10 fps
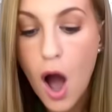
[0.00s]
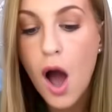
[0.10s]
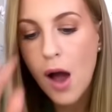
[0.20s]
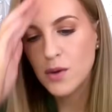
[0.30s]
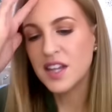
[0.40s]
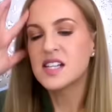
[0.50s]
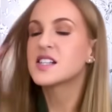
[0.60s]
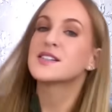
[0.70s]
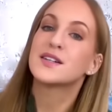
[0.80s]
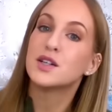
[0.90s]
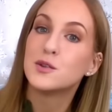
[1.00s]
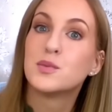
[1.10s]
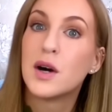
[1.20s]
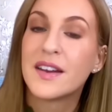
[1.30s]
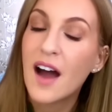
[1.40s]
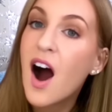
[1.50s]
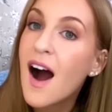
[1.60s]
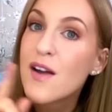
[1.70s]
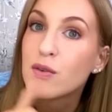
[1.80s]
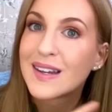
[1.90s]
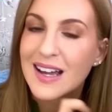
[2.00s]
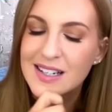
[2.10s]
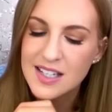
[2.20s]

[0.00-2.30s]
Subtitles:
Oh, this is a good one. I relate to